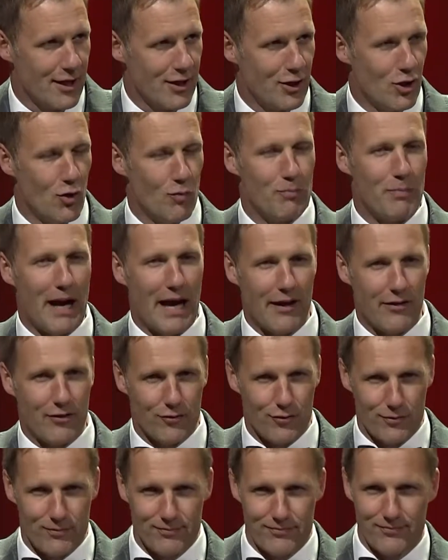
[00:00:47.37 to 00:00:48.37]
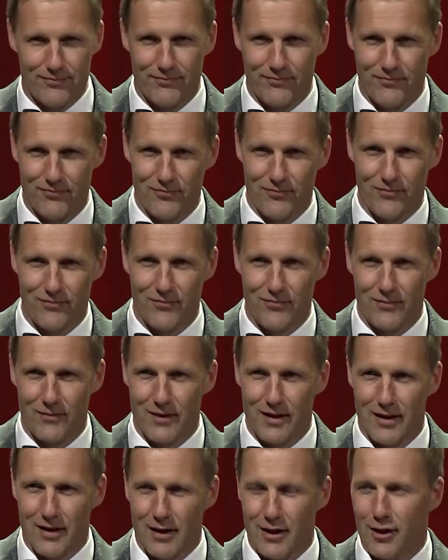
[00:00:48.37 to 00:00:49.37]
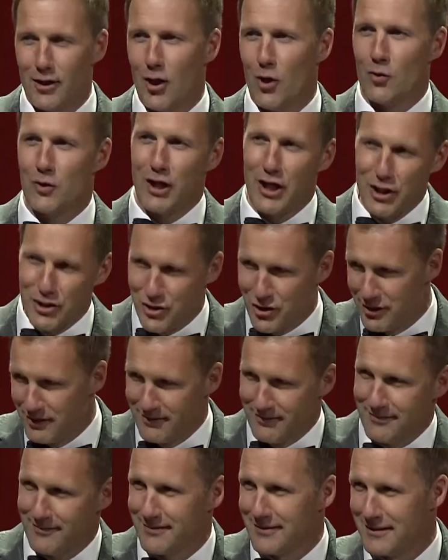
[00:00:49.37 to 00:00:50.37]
no bathroom, no kitchen,